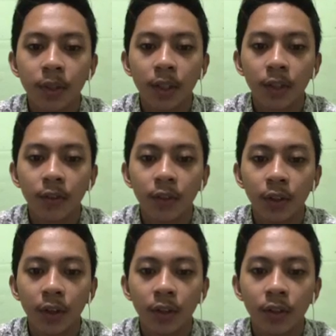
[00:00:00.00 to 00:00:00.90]
of the
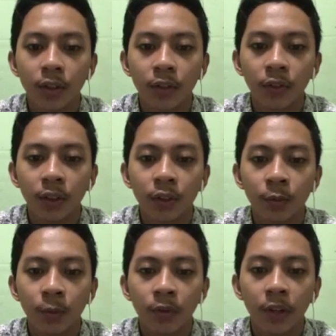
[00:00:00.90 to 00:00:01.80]
ground surface to
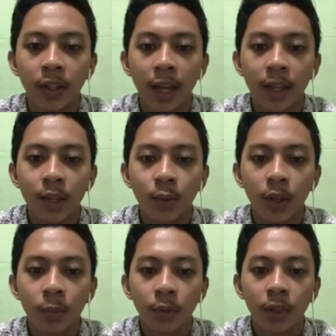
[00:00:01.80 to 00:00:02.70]
provide adequate
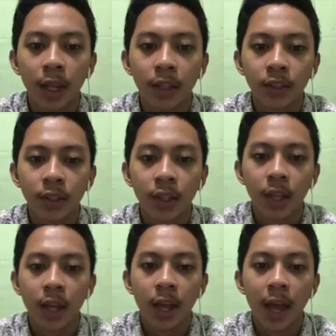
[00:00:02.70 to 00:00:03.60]
protection
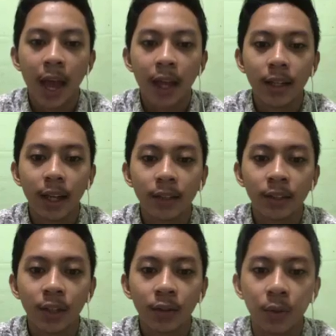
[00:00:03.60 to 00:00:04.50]
against
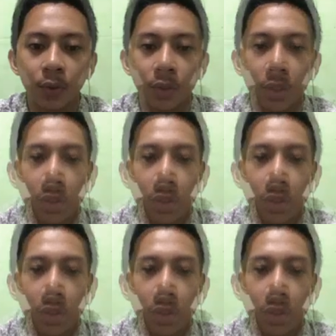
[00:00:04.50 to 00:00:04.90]
erosion.